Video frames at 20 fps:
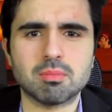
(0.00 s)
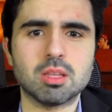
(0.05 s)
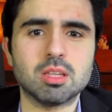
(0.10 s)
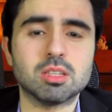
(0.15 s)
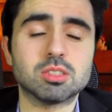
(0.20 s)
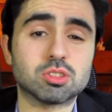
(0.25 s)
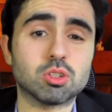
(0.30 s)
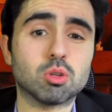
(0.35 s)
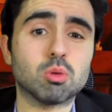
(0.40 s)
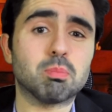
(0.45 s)

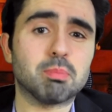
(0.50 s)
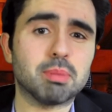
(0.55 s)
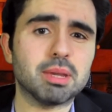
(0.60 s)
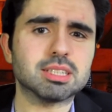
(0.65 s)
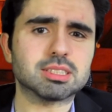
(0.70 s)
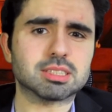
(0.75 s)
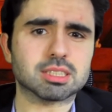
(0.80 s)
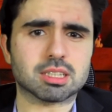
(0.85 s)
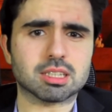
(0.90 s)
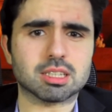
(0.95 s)
So
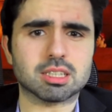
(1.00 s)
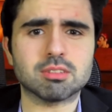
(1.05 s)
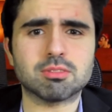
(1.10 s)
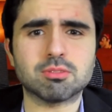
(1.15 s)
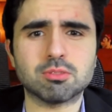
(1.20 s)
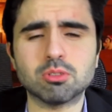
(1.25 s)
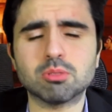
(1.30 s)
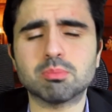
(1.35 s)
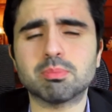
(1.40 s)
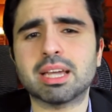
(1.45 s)
basically,
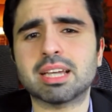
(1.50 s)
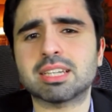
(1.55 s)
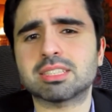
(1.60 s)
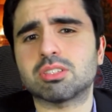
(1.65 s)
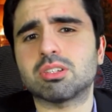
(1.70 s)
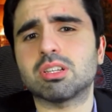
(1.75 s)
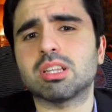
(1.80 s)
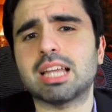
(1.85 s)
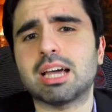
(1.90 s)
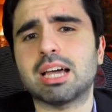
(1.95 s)
food banks
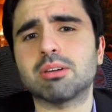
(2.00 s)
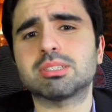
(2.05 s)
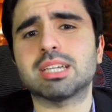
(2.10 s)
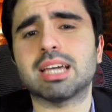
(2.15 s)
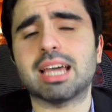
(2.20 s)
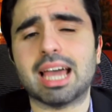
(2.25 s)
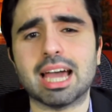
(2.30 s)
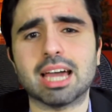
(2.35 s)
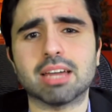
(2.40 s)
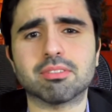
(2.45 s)
are allowed to
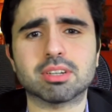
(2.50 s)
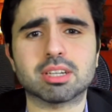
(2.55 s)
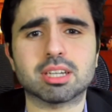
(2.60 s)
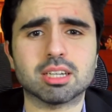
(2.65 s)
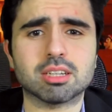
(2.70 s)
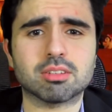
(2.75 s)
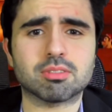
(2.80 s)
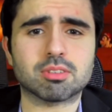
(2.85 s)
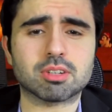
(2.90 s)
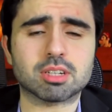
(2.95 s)

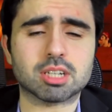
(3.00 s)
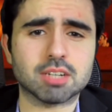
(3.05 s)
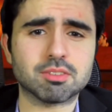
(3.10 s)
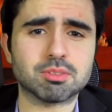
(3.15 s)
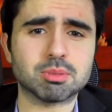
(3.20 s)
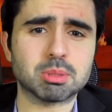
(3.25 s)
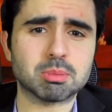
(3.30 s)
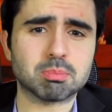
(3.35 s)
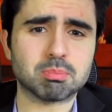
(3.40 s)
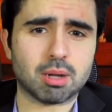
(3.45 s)
advocate for
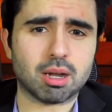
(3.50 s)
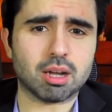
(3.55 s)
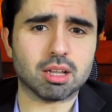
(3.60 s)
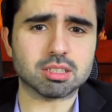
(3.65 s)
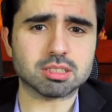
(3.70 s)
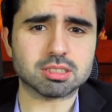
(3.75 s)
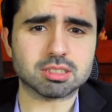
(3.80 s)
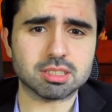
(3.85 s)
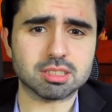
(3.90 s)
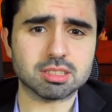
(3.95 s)
government
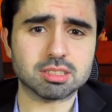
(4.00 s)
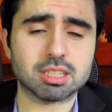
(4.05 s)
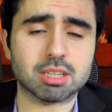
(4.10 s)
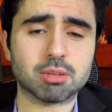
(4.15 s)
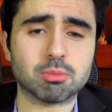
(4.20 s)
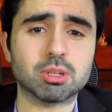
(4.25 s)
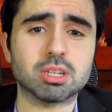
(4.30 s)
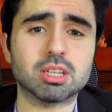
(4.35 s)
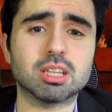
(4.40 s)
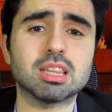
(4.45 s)
policies that
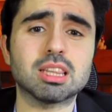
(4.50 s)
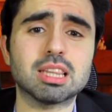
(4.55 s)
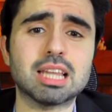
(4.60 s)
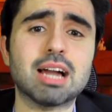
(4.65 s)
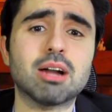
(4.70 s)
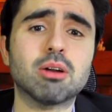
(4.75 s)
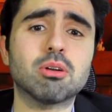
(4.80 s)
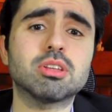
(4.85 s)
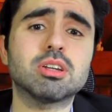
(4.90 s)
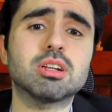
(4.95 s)
would
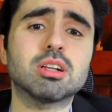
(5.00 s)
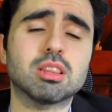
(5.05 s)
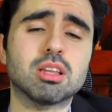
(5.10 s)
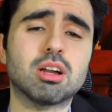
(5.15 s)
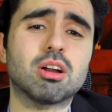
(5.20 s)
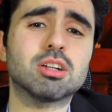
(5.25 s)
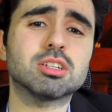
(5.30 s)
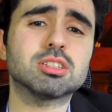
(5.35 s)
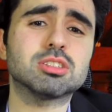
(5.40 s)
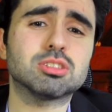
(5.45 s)
allow their
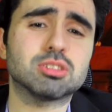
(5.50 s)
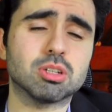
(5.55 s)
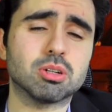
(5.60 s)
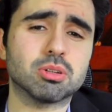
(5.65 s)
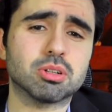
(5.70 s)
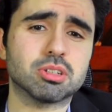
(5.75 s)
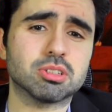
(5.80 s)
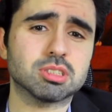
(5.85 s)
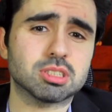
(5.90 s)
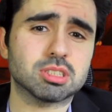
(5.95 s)
large
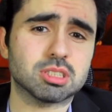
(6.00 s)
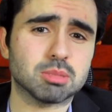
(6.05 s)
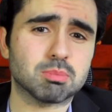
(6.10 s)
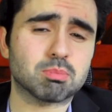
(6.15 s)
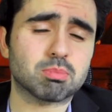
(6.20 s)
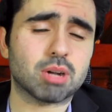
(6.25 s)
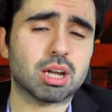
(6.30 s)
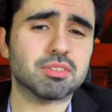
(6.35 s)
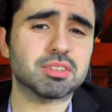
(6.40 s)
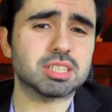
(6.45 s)
donors to
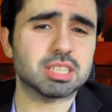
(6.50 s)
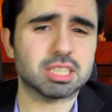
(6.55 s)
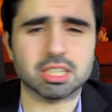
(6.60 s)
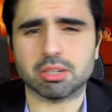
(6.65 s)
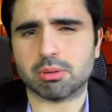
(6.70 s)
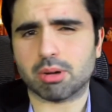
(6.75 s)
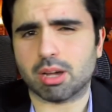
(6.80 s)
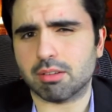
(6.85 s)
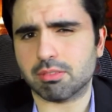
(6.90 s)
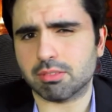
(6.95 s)

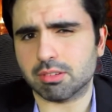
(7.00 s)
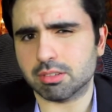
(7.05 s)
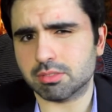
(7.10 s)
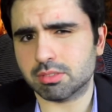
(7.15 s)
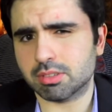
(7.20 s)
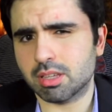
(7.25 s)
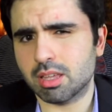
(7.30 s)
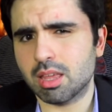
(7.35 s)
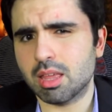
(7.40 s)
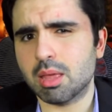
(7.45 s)
profiteer off of,
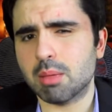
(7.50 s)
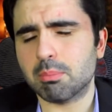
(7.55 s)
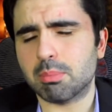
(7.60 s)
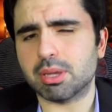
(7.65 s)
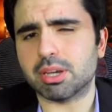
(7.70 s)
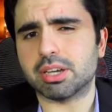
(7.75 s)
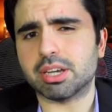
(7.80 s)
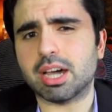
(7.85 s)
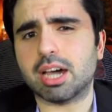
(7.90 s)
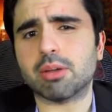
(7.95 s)

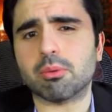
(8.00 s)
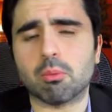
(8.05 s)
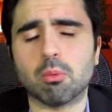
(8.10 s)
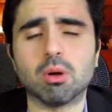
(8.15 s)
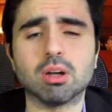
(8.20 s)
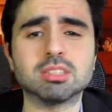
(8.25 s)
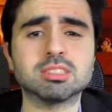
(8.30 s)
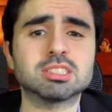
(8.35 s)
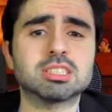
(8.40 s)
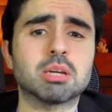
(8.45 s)
but not
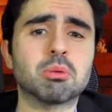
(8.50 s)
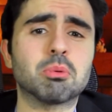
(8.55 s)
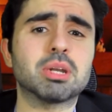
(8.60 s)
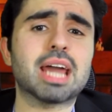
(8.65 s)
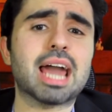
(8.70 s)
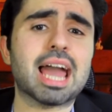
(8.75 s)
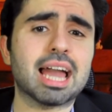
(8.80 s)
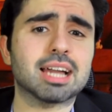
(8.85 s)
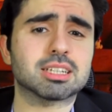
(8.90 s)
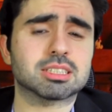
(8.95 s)
ones that would
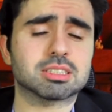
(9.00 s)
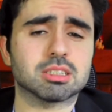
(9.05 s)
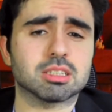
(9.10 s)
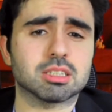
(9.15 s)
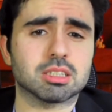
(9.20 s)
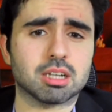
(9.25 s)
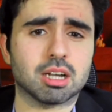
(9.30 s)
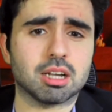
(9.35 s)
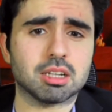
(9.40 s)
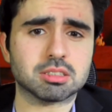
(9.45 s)
actually
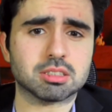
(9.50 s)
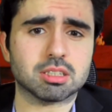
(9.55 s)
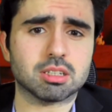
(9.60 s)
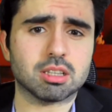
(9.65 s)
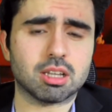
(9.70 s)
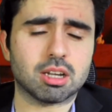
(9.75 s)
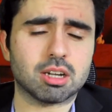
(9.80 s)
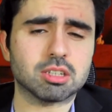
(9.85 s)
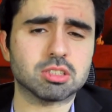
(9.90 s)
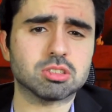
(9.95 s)
cost their
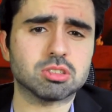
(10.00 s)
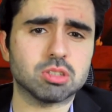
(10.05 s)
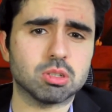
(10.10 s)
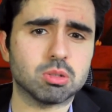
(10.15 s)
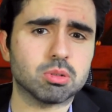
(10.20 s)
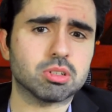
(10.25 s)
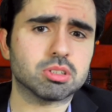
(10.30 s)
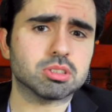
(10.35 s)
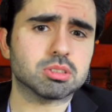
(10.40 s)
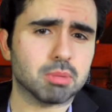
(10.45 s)
large
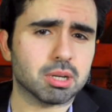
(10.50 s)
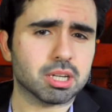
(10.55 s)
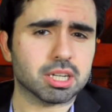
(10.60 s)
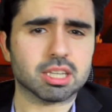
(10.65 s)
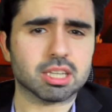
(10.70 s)
donors money.